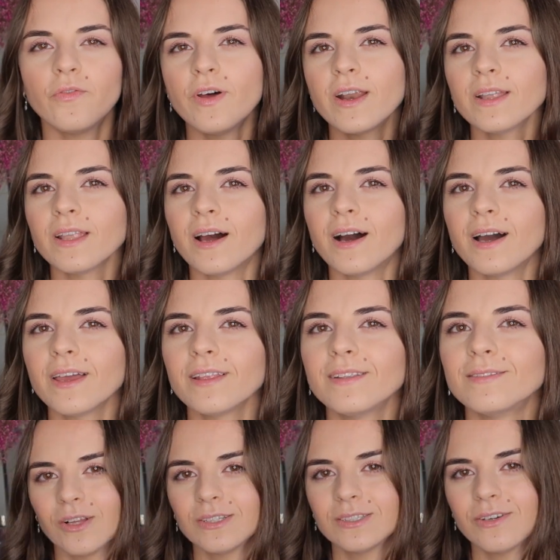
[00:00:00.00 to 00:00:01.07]
Fahrenheit.
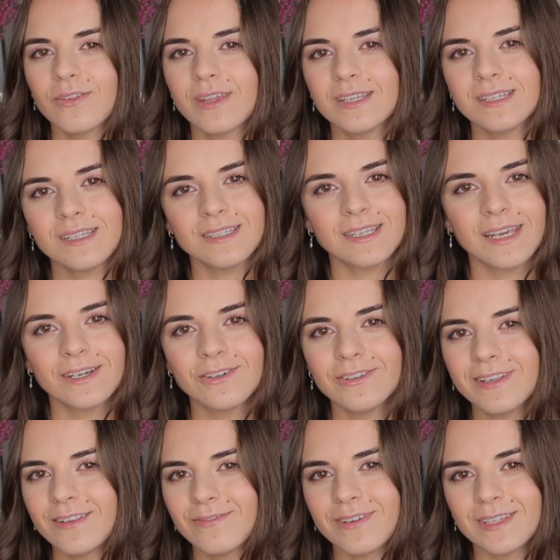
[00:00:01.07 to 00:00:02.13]
Also, this is a
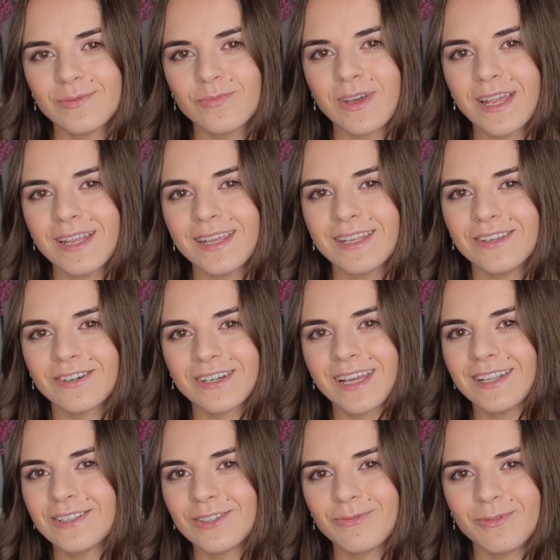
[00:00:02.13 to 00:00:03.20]
good investment in your
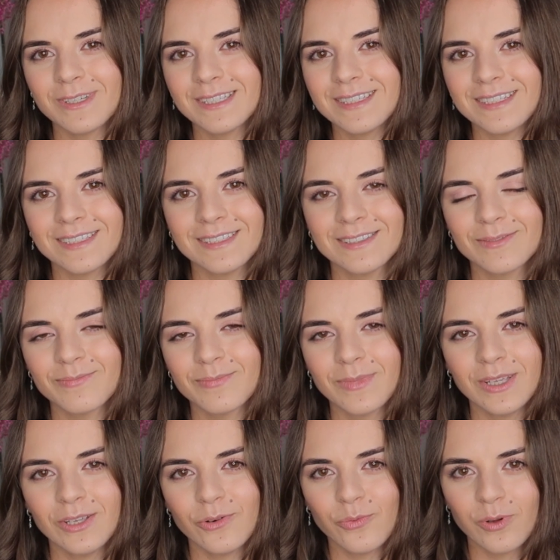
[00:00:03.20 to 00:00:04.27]
candle business.
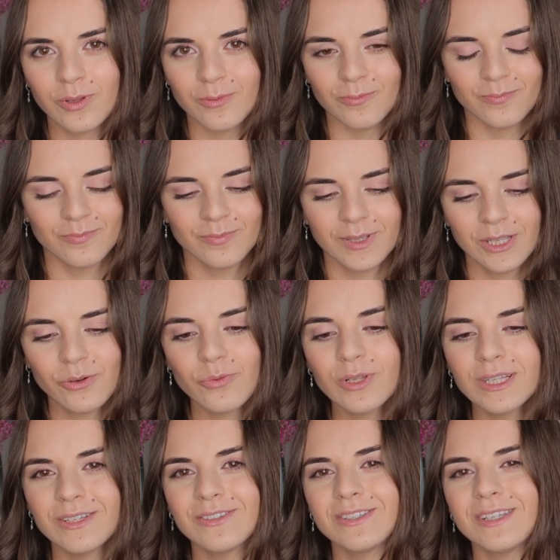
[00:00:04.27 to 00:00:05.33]
You will
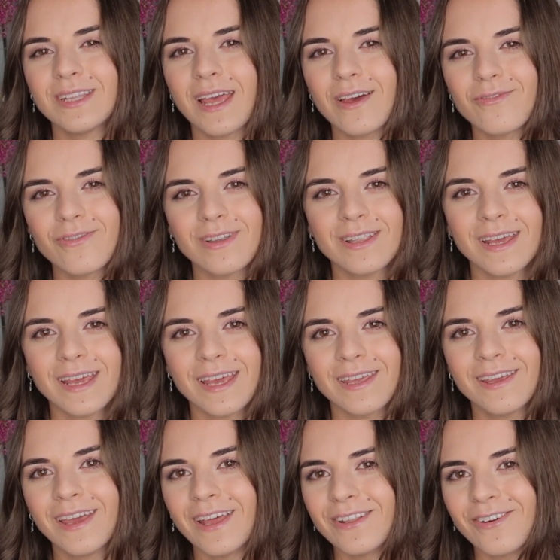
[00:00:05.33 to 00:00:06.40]
use it every
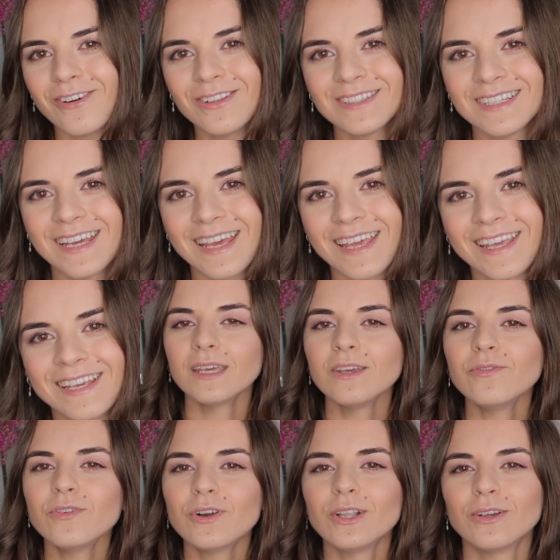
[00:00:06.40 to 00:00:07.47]
day and all day.
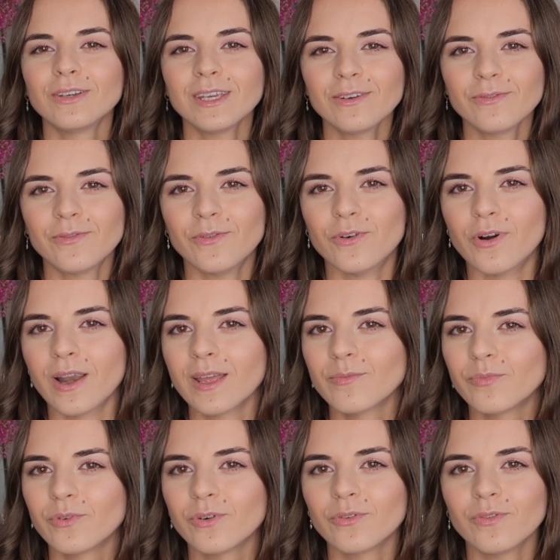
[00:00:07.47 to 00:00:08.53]
If you're looking for
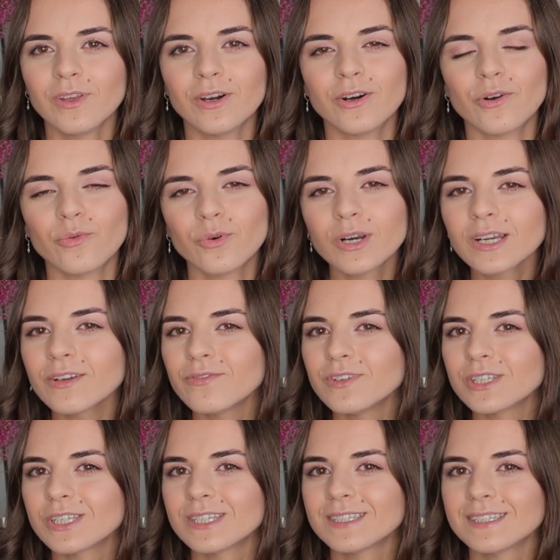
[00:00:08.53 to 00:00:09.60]
improve your work
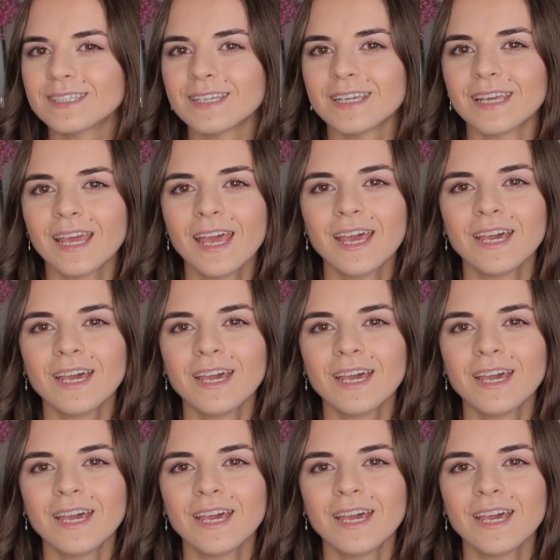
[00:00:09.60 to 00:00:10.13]
efficiency,